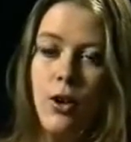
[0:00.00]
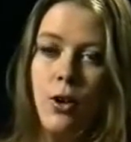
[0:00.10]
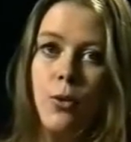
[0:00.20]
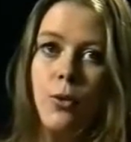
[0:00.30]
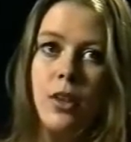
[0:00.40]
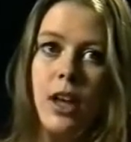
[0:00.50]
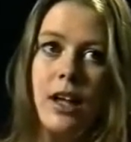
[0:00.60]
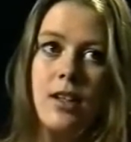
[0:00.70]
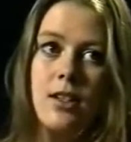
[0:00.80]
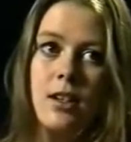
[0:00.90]
and I know
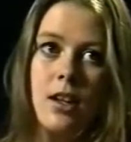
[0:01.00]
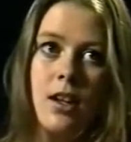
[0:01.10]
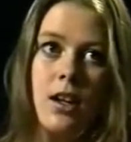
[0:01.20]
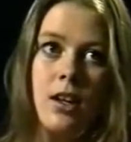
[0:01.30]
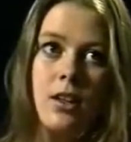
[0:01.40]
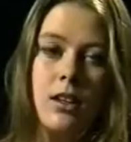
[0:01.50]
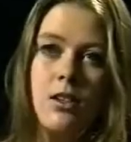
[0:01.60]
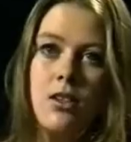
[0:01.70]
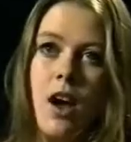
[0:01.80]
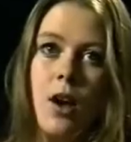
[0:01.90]
that
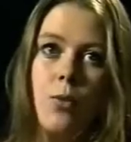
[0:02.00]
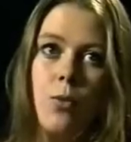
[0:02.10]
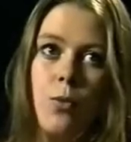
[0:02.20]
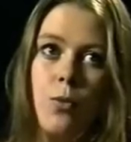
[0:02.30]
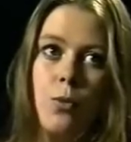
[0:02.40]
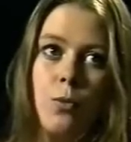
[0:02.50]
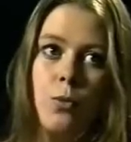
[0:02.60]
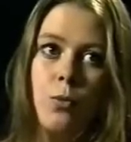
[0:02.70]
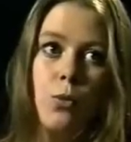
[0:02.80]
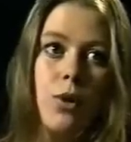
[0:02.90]
there's not
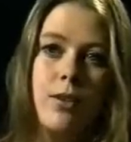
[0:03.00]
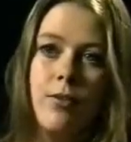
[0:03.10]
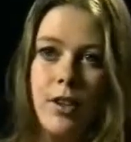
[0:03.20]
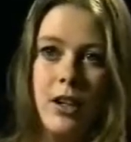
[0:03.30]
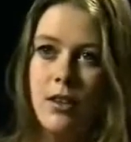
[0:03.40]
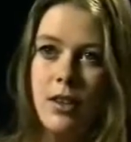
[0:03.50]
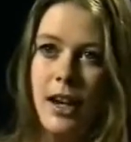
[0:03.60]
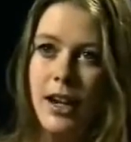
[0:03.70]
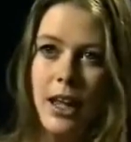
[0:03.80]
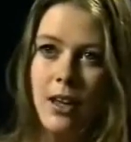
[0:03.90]
one
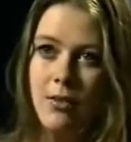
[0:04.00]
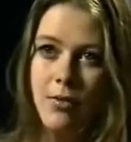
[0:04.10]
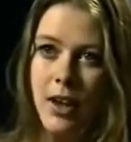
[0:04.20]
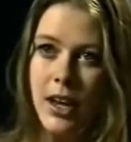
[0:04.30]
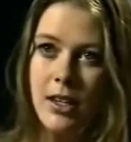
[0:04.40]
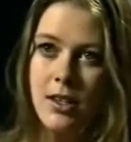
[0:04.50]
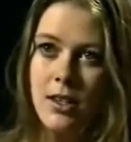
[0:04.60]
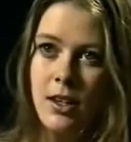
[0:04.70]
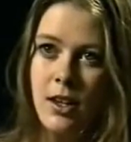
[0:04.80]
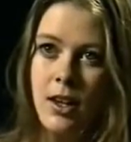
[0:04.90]
fear that I can't
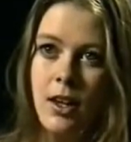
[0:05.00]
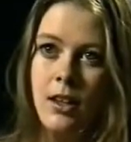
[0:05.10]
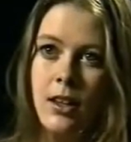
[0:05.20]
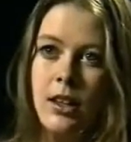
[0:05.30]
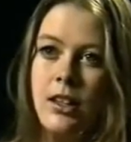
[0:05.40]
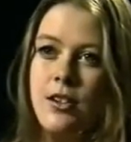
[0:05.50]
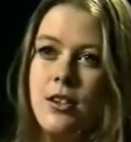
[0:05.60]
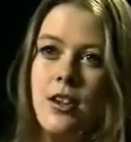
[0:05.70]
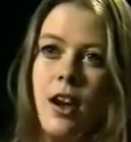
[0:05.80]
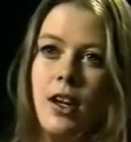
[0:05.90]
face, that
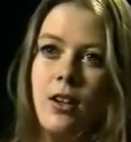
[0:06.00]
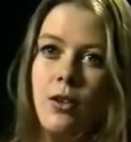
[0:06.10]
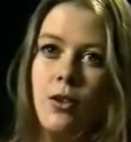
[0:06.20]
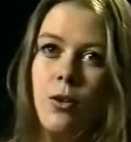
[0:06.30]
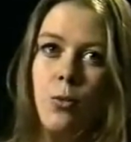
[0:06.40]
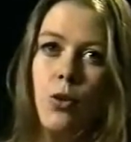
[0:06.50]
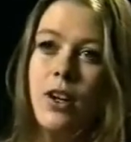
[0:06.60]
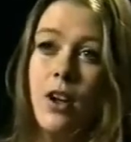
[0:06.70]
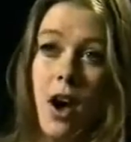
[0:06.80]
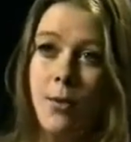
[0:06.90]
there's not
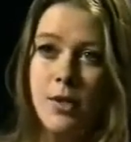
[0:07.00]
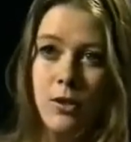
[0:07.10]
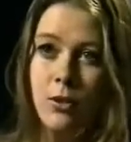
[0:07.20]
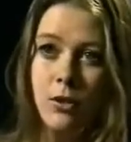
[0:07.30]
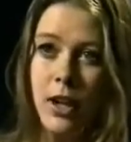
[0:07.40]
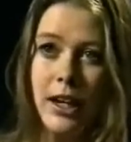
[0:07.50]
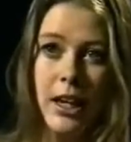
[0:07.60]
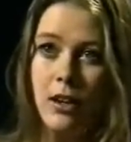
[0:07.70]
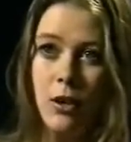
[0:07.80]
one obstacle